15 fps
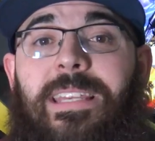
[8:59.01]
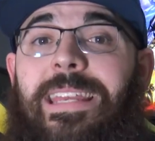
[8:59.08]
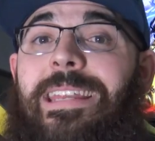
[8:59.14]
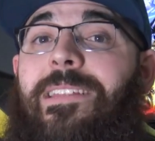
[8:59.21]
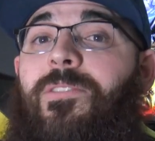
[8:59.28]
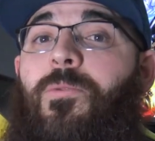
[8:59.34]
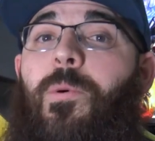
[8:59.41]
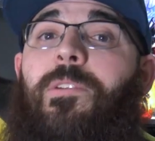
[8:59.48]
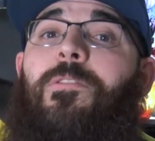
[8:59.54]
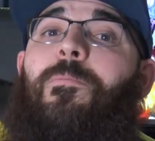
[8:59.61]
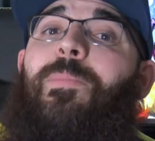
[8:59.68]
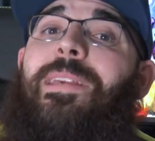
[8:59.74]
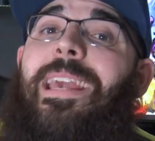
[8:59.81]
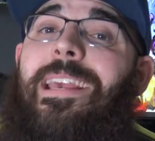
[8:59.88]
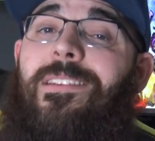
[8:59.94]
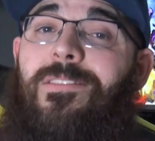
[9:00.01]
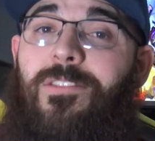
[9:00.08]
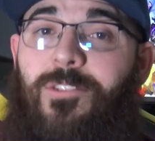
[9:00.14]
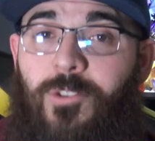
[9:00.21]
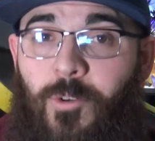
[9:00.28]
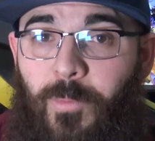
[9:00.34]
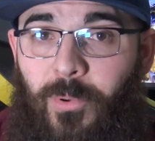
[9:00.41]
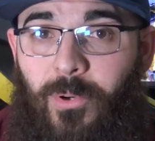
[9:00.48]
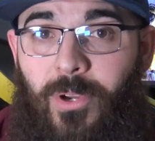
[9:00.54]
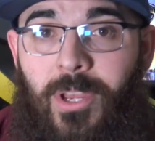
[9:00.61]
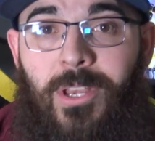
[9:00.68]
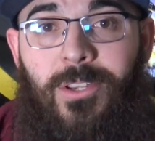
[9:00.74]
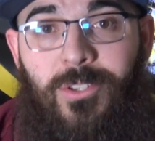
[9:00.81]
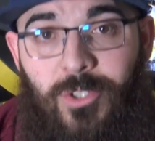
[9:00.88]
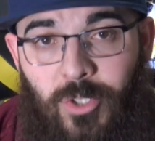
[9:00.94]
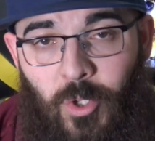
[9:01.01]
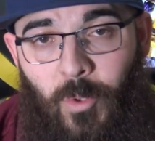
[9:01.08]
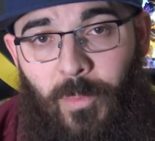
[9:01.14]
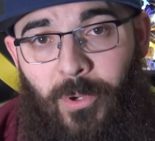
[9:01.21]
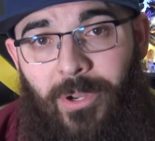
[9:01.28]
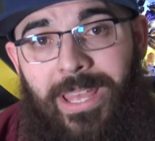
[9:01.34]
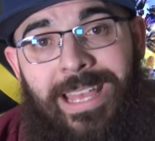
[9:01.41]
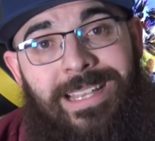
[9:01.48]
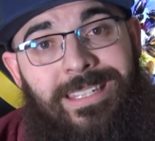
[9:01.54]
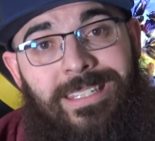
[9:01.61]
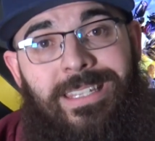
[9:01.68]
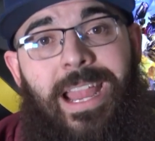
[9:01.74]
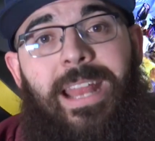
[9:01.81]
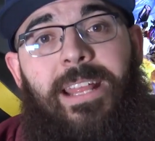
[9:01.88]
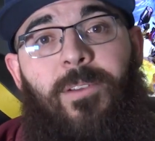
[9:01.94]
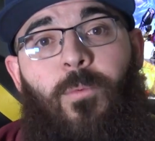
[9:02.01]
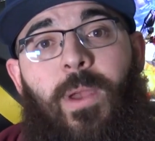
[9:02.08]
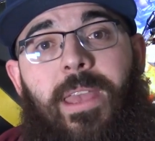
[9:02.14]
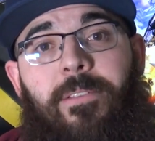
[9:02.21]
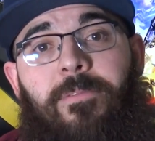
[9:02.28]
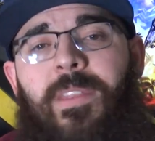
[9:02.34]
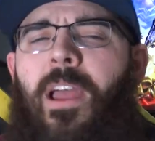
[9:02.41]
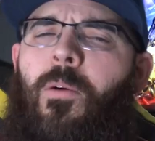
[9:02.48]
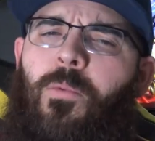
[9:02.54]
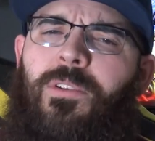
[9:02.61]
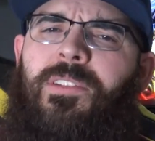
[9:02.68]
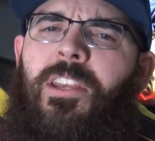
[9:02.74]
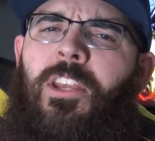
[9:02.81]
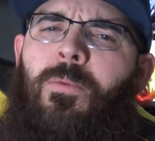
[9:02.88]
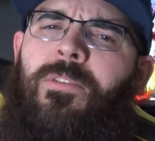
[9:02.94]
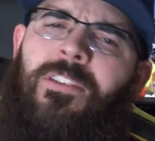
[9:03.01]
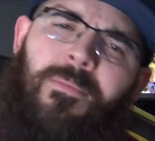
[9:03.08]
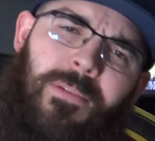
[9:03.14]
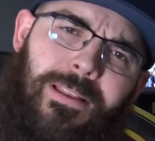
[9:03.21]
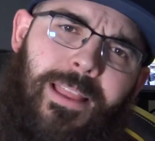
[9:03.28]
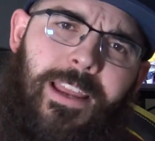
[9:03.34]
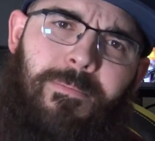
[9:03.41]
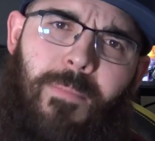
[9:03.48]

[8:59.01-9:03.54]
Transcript: It is going to be a super, super exciting wave. Now, I will tell you with something like